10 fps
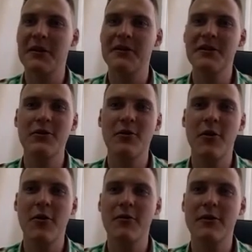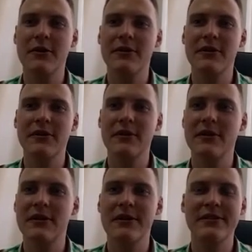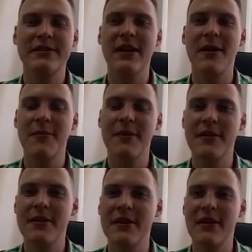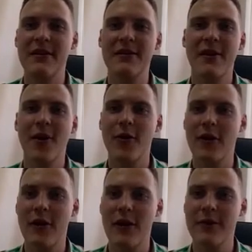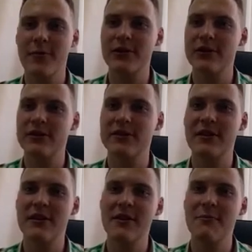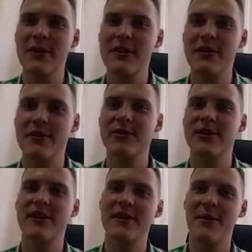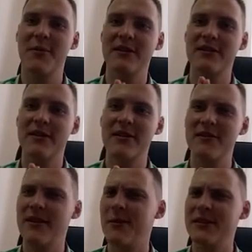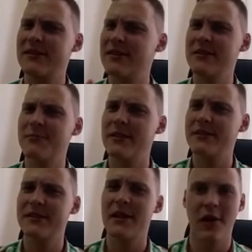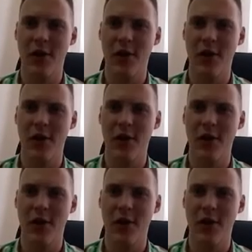Did you learn something in local languages? In the beginning, you said namaste. Namaste, it means hello.